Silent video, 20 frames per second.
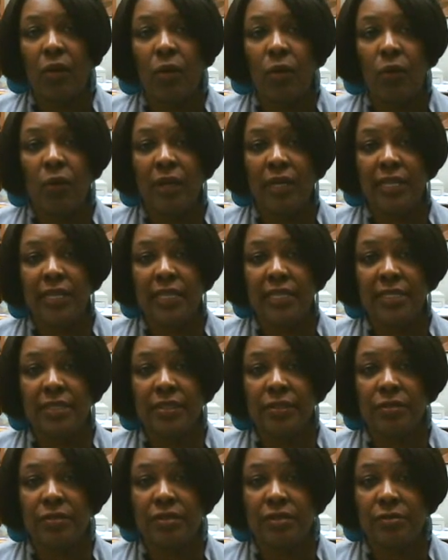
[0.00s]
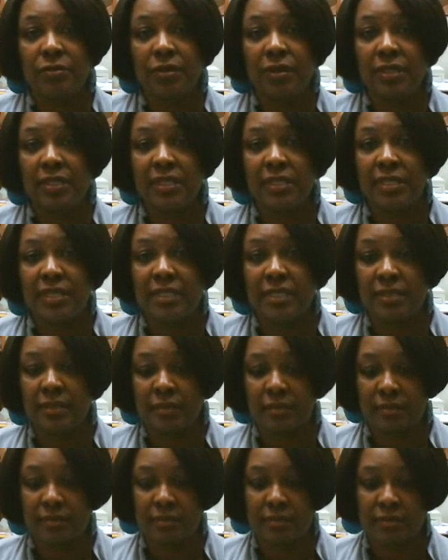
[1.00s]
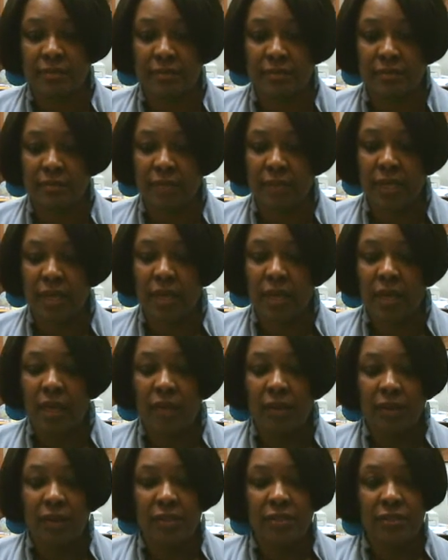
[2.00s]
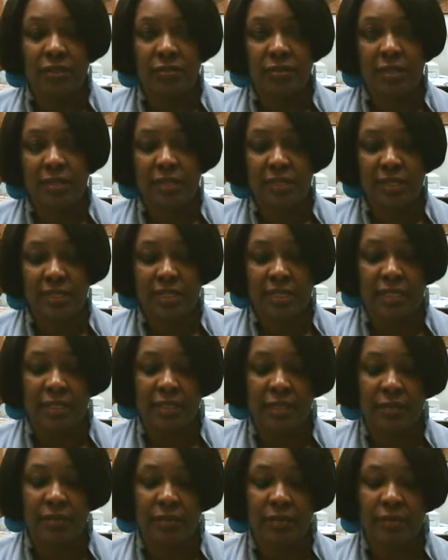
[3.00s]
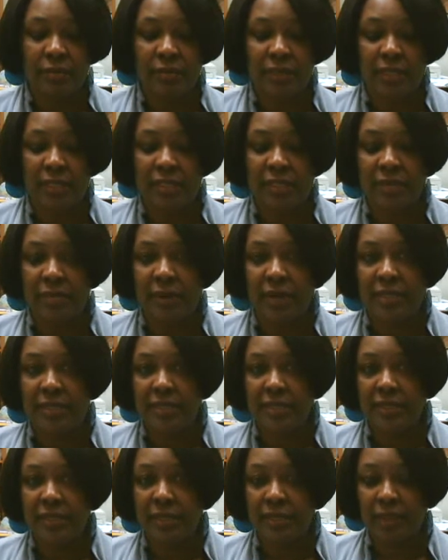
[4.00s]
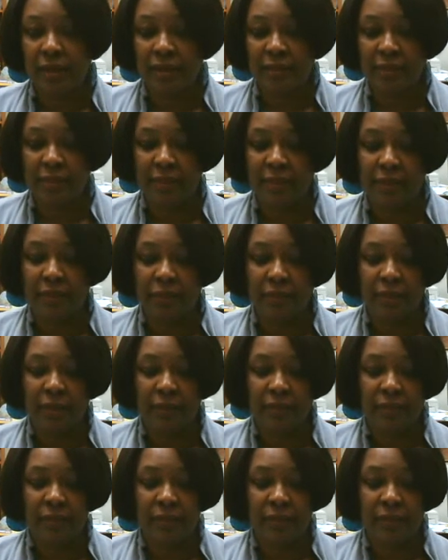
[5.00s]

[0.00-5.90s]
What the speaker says: What is Constructivism? Constructivism is basically a theory